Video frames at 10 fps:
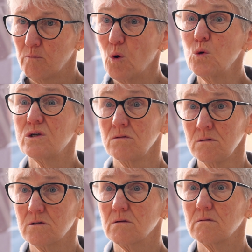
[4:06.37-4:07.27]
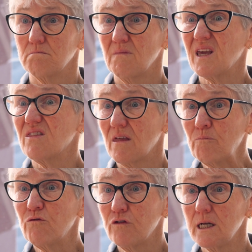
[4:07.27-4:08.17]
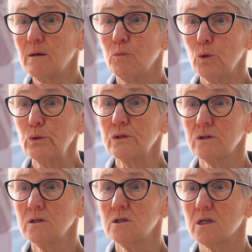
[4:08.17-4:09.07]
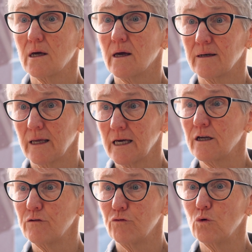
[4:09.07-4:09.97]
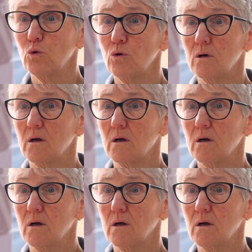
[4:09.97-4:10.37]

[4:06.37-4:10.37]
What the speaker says: important, make them feel important and cared for